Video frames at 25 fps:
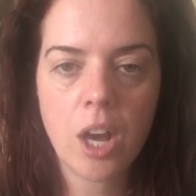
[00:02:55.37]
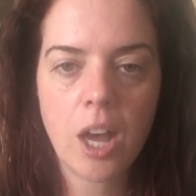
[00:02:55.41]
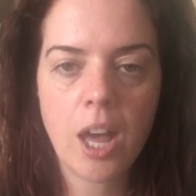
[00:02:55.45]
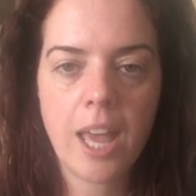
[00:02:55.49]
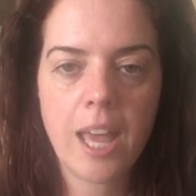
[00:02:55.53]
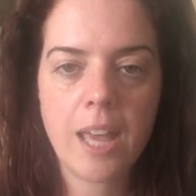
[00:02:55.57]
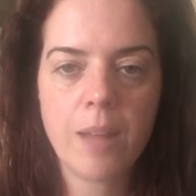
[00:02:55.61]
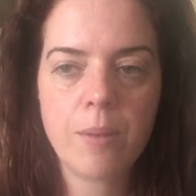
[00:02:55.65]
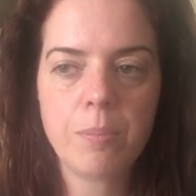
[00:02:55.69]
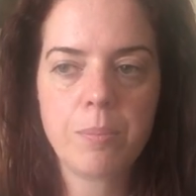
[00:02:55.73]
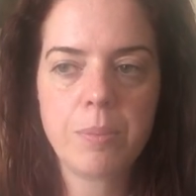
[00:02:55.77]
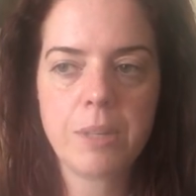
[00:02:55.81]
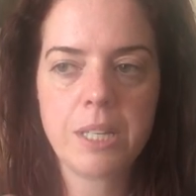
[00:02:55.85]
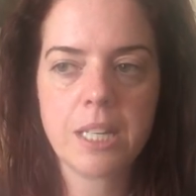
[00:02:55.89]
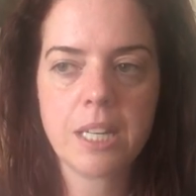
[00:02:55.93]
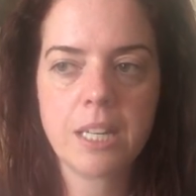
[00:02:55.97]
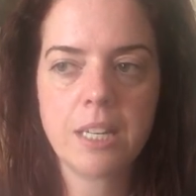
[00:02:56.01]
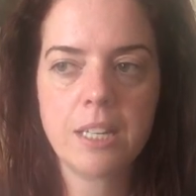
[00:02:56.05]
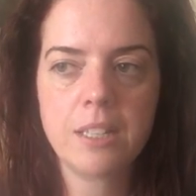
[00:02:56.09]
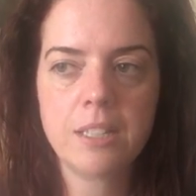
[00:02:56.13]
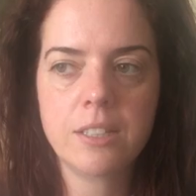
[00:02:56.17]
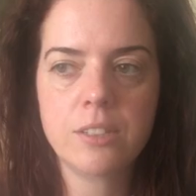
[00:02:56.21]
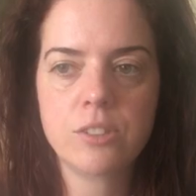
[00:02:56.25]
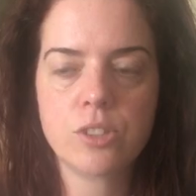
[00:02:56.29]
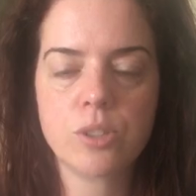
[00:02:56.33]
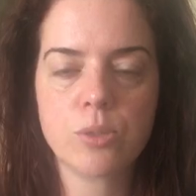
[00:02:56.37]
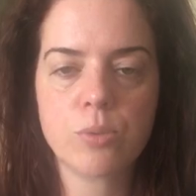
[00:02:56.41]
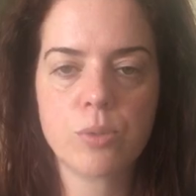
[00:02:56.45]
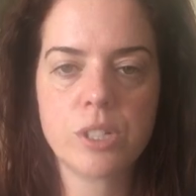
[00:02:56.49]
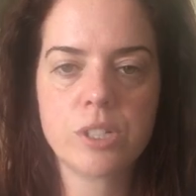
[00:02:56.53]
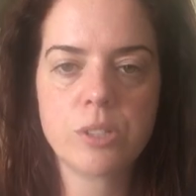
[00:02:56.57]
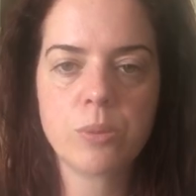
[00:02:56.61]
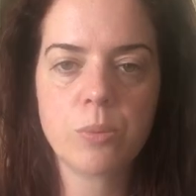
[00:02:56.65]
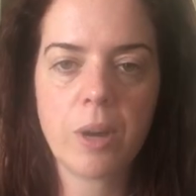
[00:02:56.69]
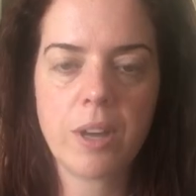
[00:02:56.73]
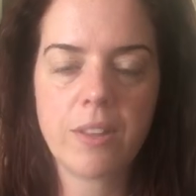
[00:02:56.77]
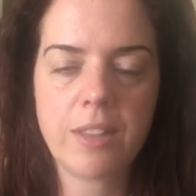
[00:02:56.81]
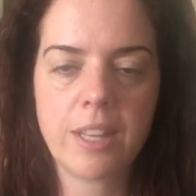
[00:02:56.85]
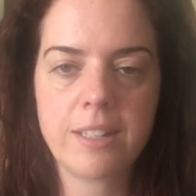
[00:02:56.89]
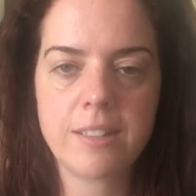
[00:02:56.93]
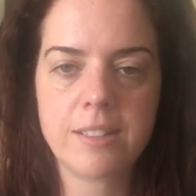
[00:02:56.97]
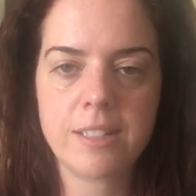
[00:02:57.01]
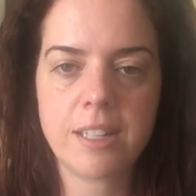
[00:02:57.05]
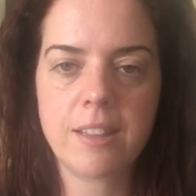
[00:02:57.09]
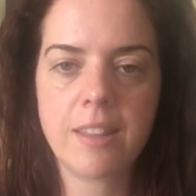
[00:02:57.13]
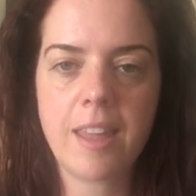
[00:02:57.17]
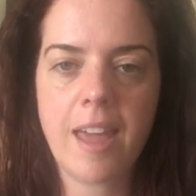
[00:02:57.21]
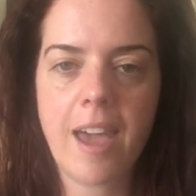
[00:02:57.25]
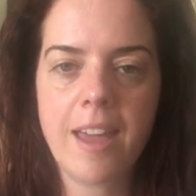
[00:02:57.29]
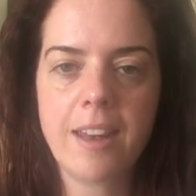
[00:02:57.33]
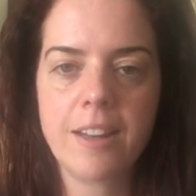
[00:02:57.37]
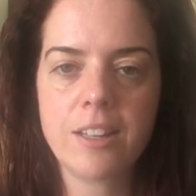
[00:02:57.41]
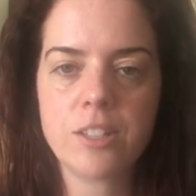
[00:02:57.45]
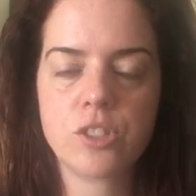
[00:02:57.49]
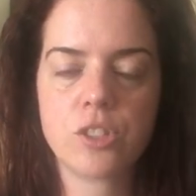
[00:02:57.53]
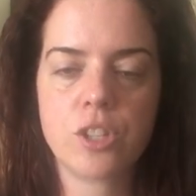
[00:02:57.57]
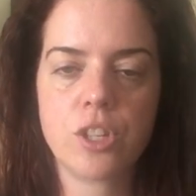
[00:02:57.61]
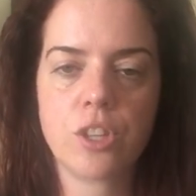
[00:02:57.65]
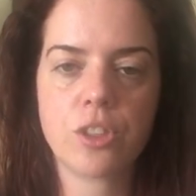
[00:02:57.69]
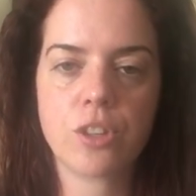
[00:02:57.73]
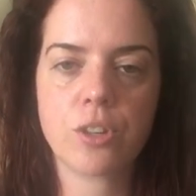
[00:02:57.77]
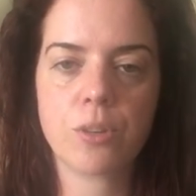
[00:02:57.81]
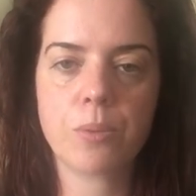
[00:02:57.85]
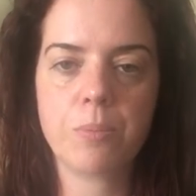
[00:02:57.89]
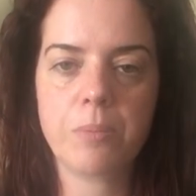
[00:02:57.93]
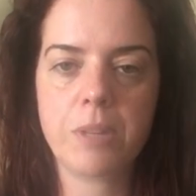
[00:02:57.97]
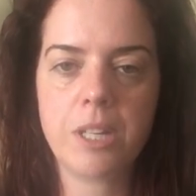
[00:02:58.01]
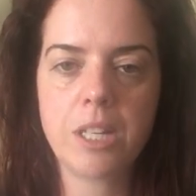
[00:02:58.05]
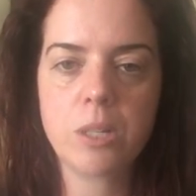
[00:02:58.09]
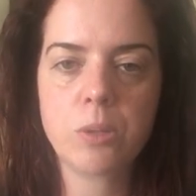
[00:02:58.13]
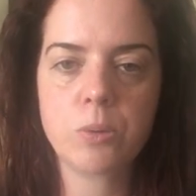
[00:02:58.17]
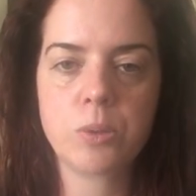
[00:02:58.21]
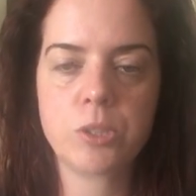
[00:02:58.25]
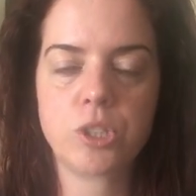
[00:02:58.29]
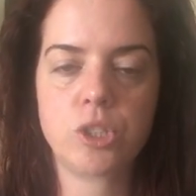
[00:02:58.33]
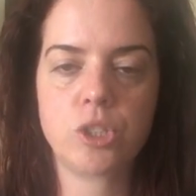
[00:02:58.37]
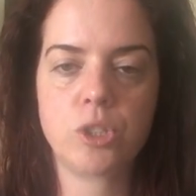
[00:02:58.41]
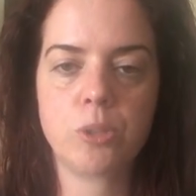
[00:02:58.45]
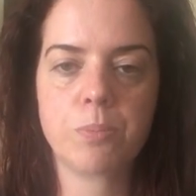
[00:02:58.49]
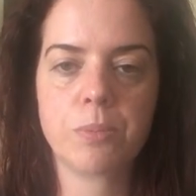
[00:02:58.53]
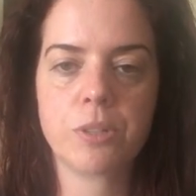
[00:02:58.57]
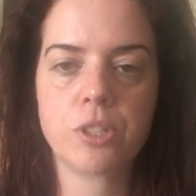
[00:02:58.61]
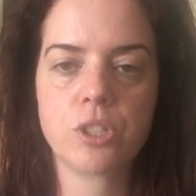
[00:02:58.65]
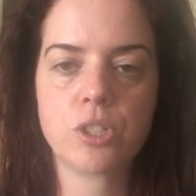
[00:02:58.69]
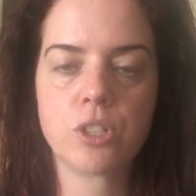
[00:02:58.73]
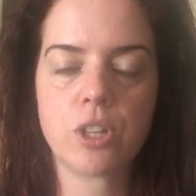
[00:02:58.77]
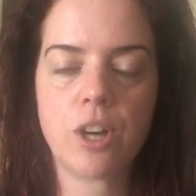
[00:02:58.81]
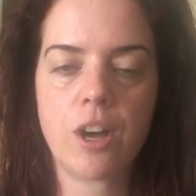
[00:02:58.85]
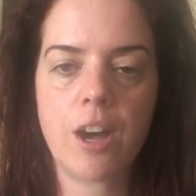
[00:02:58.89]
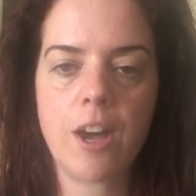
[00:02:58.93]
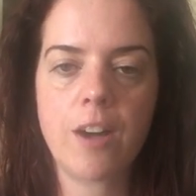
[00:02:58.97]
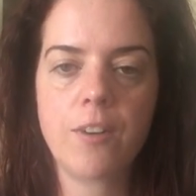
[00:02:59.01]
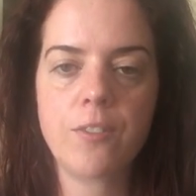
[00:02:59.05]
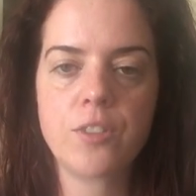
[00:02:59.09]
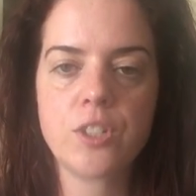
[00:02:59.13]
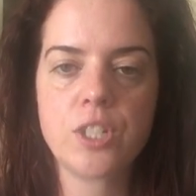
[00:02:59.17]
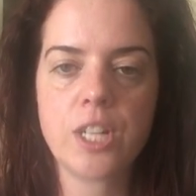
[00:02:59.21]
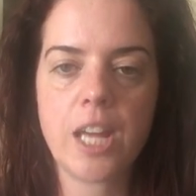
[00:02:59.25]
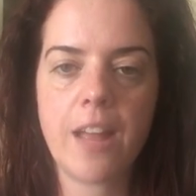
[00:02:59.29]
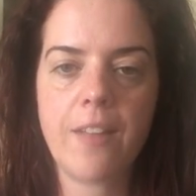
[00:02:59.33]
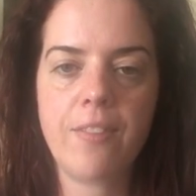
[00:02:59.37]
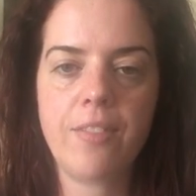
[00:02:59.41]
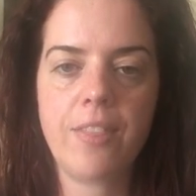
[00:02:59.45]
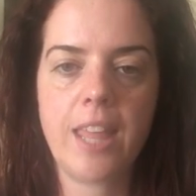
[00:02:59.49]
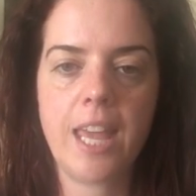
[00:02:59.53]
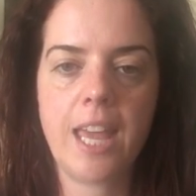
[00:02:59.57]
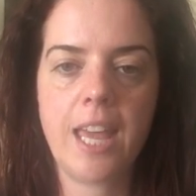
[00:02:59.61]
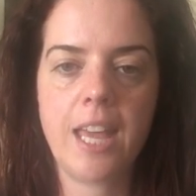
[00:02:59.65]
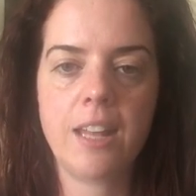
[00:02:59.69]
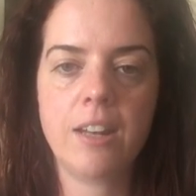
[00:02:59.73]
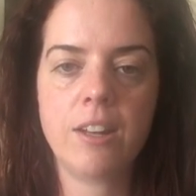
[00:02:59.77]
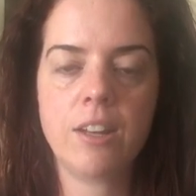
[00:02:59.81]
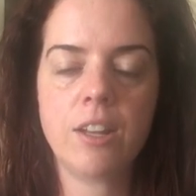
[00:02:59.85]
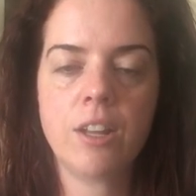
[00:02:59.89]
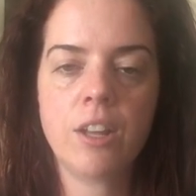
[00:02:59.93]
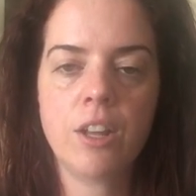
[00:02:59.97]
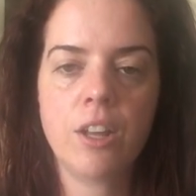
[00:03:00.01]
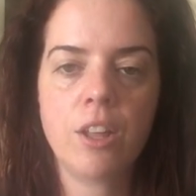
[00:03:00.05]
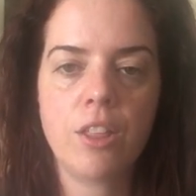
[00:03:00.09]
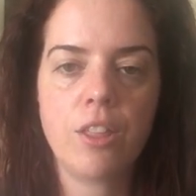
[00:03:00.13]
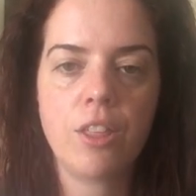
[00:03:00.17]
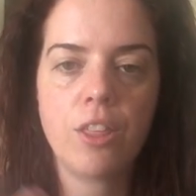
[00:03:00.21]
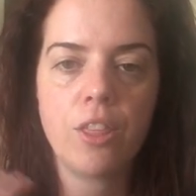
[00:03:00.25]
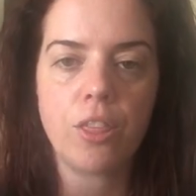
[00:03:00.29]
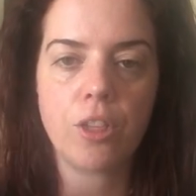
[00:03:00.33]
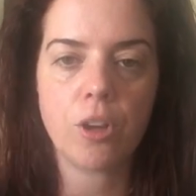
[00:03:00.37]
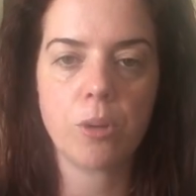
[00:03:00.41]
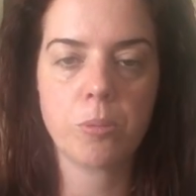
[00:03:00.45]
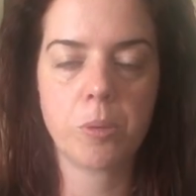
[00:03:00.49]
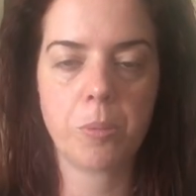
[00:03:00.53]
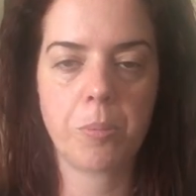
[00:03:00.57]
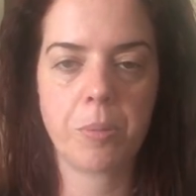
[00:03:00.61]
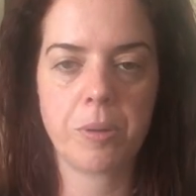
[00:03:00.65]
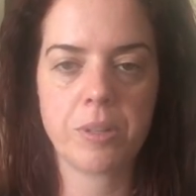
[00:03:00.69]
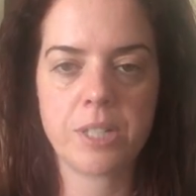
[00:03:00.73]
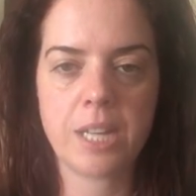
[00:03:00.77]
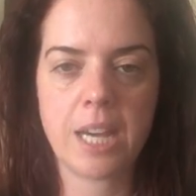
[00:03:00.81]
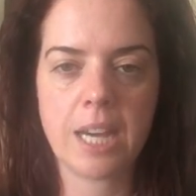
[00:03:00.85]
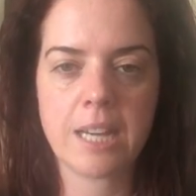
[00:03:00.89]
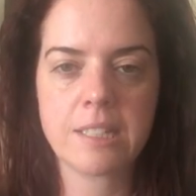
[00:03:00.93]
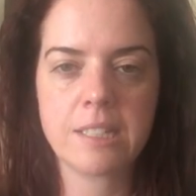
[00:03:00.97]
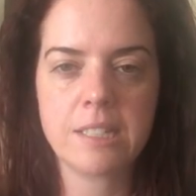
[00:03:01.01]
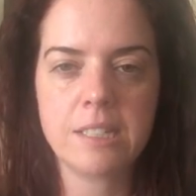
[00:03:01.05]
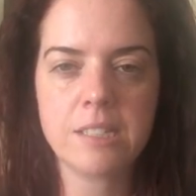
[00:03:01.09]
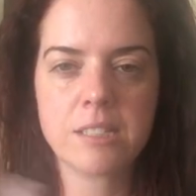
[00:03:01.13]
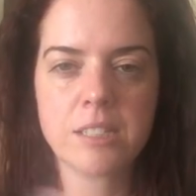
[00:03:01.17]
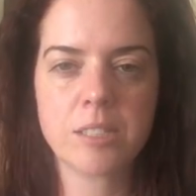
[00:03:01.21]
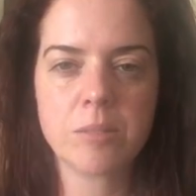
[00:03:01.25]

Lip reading: And because the reason why they did that is the Thermique was super soft, and then the thermal protectant